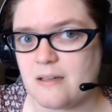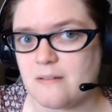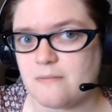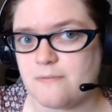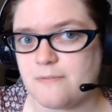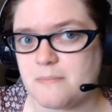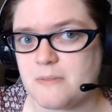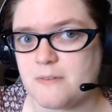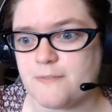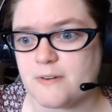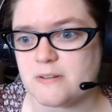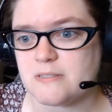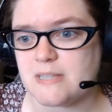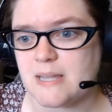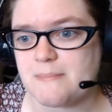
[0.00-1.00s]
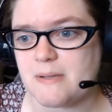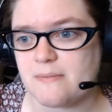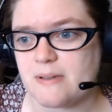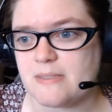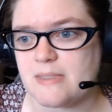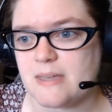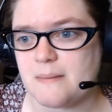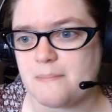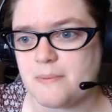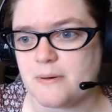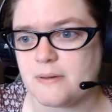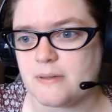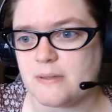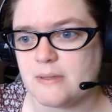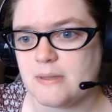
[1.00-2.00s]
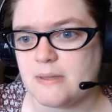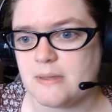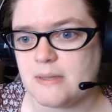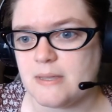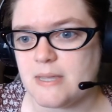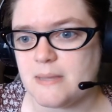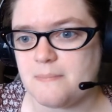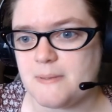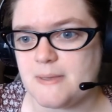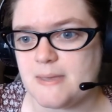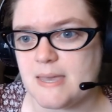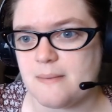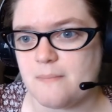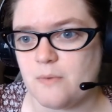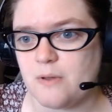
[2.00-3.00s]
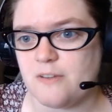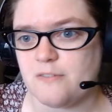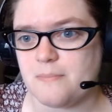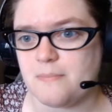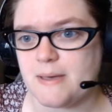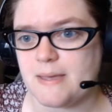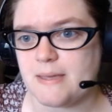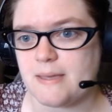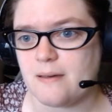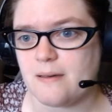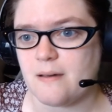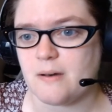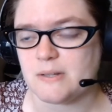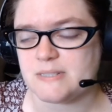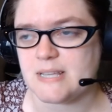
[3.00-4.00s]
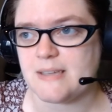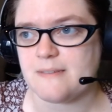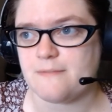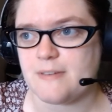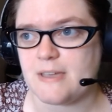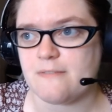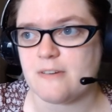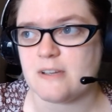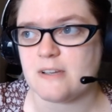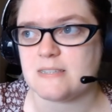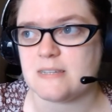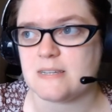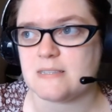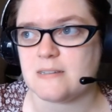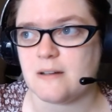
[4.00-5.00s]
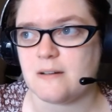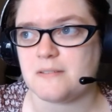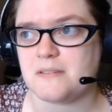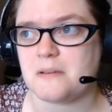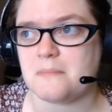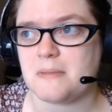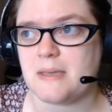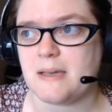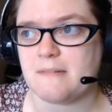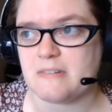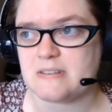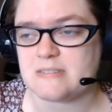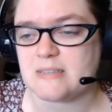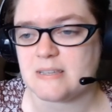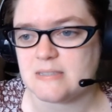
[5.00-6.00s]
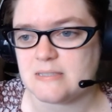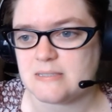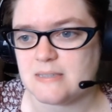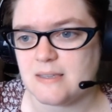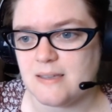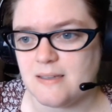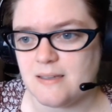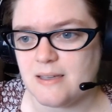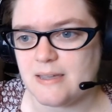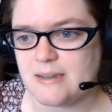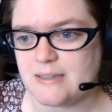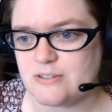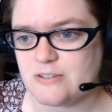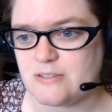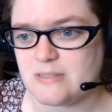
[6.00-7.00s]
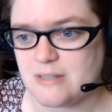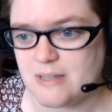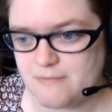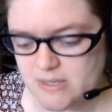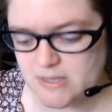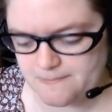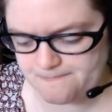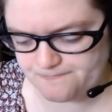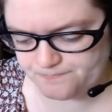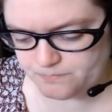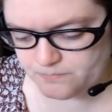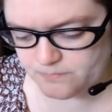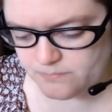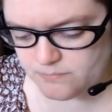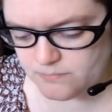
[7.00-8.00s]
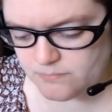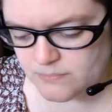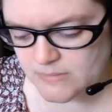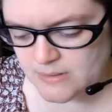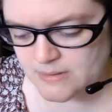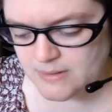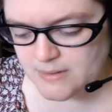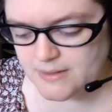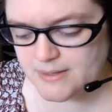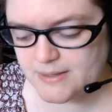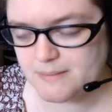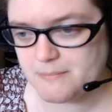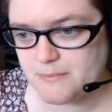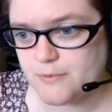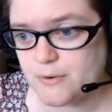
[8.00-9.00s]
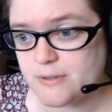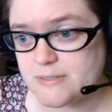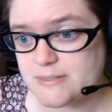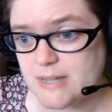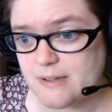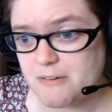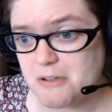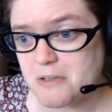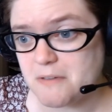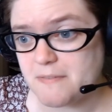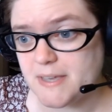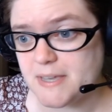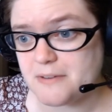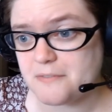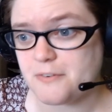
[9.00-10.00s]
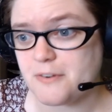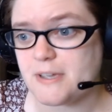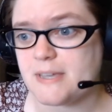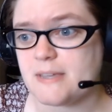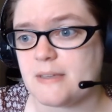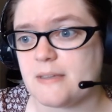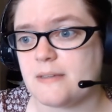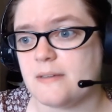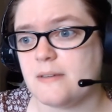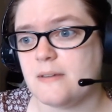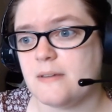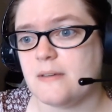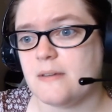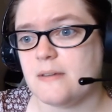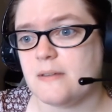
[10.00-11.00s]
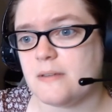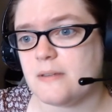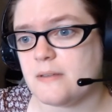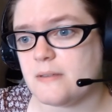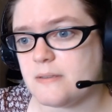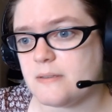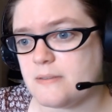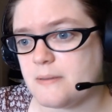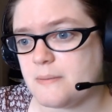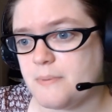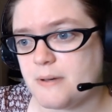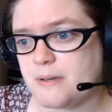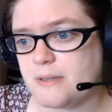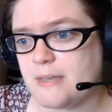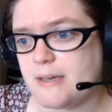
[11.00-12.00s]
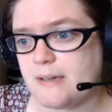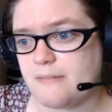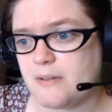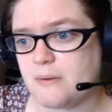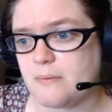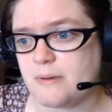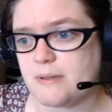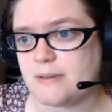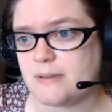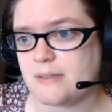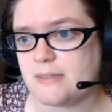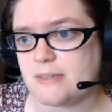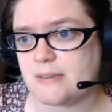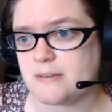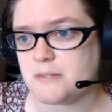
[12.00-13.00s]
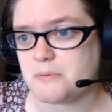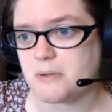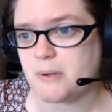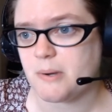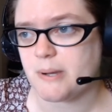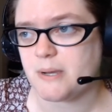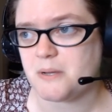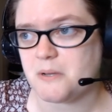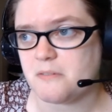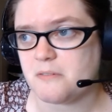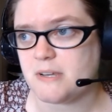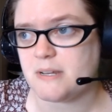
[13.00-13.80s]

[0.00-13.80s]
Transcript: from the first time I read that book, it became one of my all-time favorites, and it's haunted me ever since, and I just love it. Of course, Diary of Anne Frank is a book that everyone, I think, is required to read